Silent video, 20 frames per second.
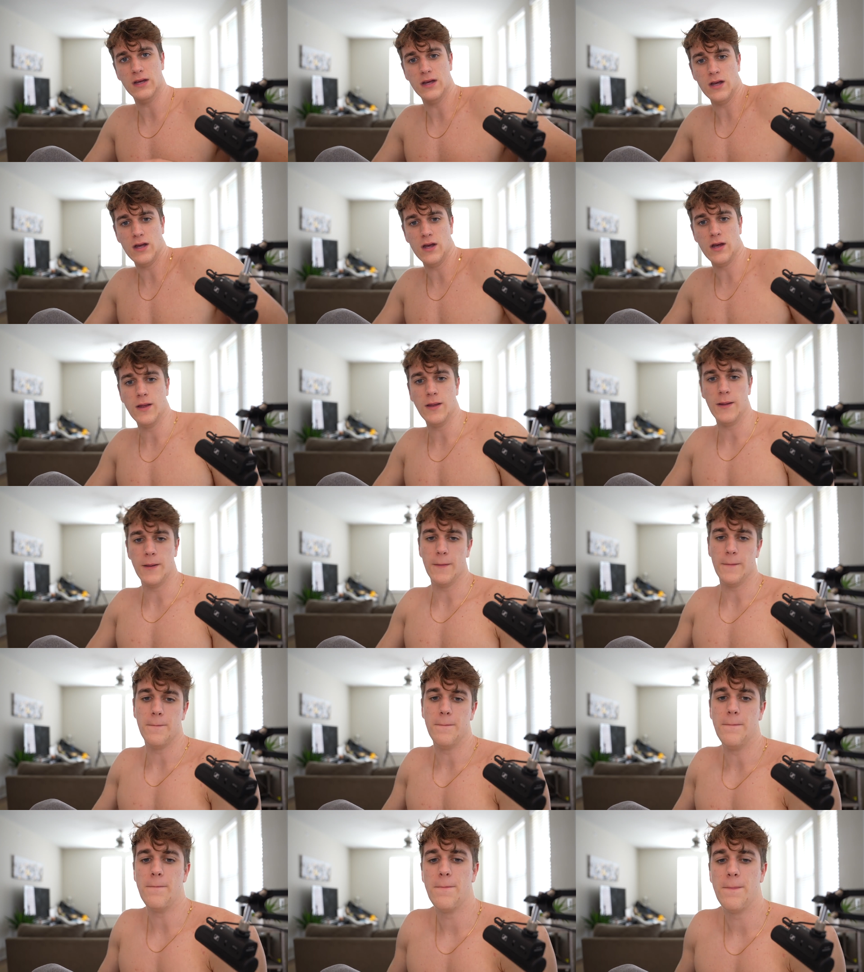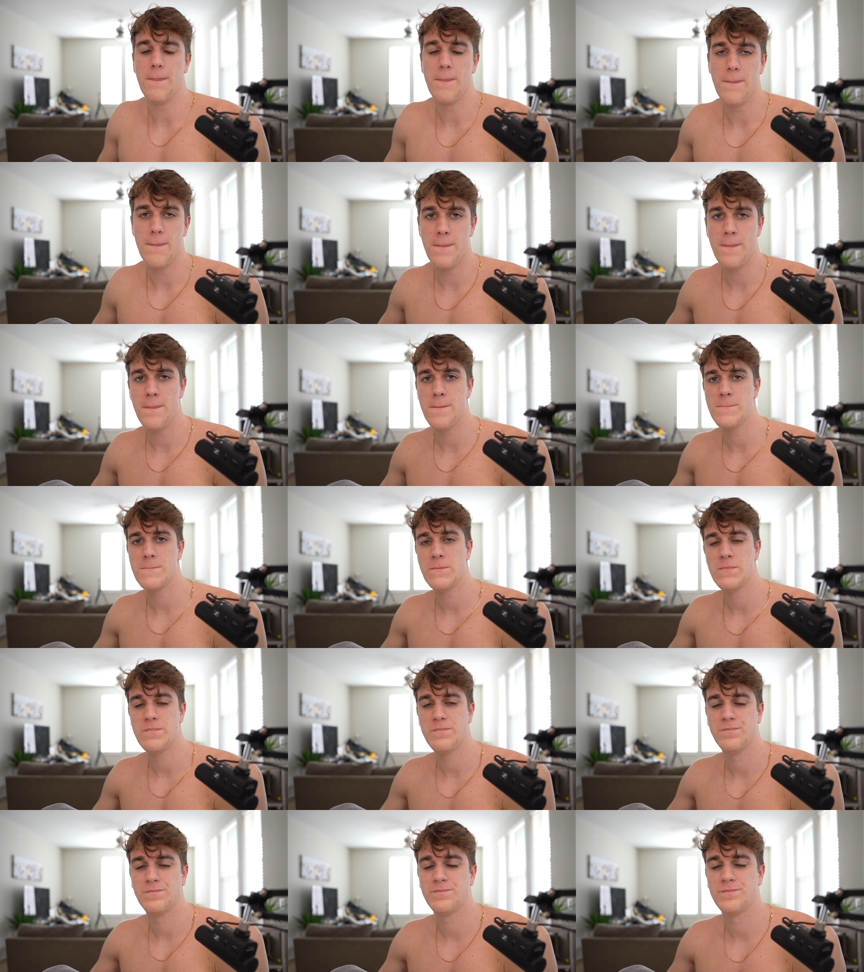
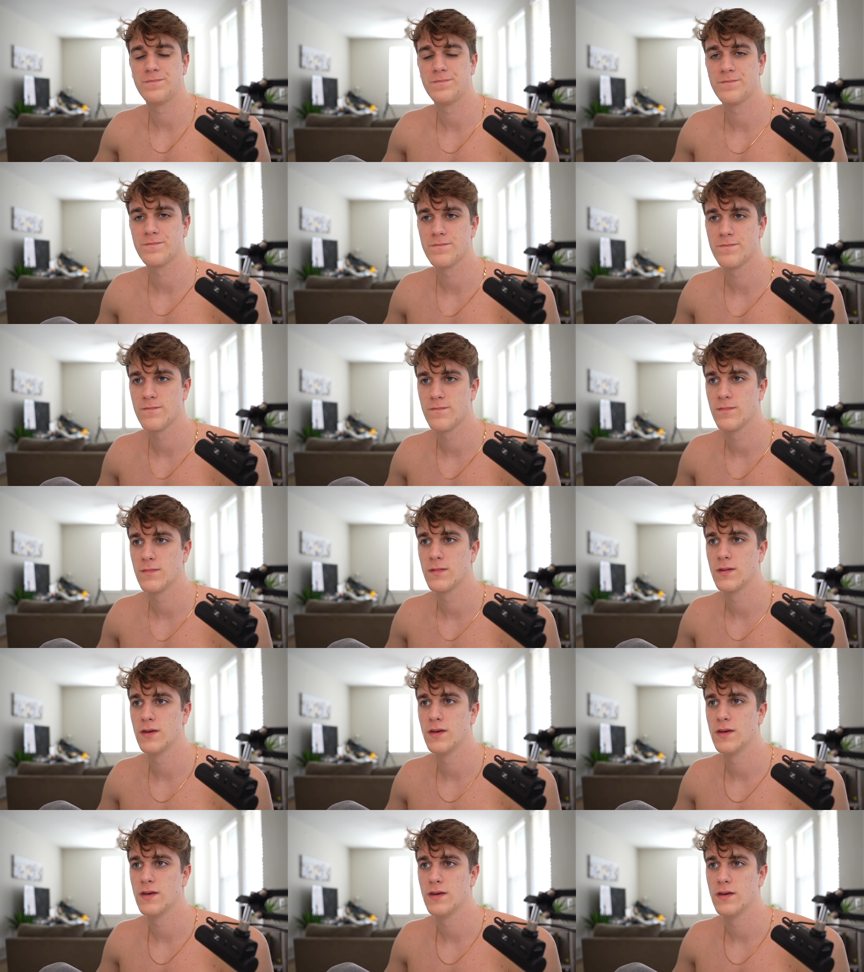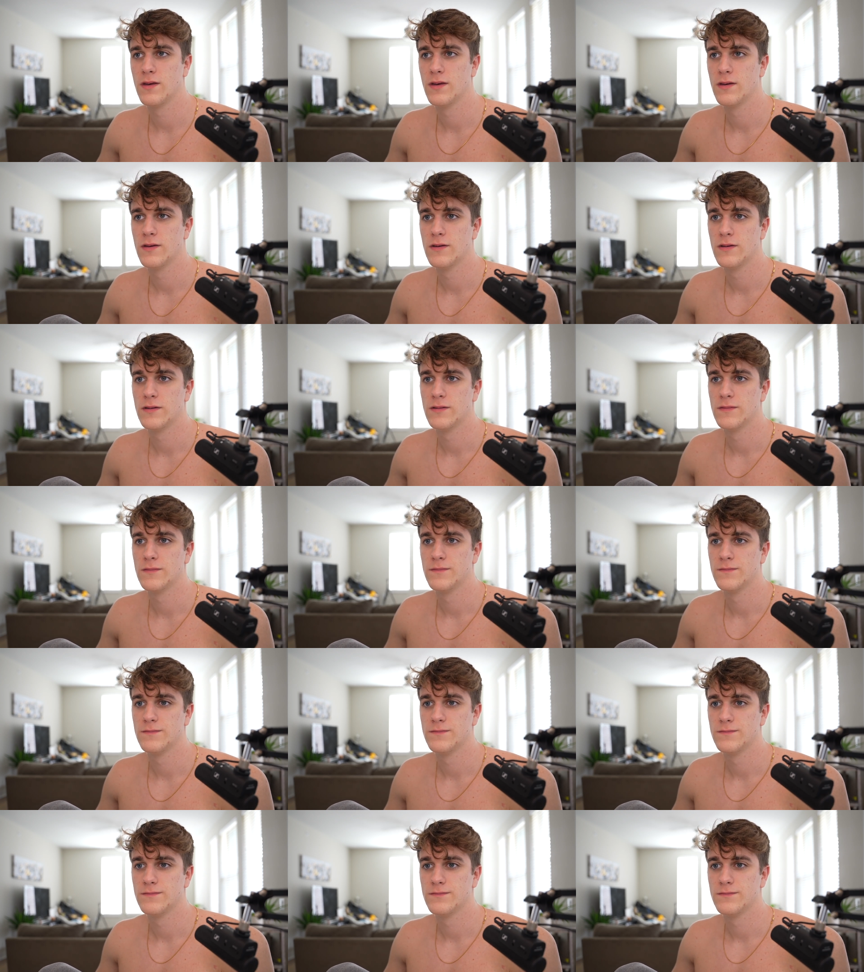Nothing is said.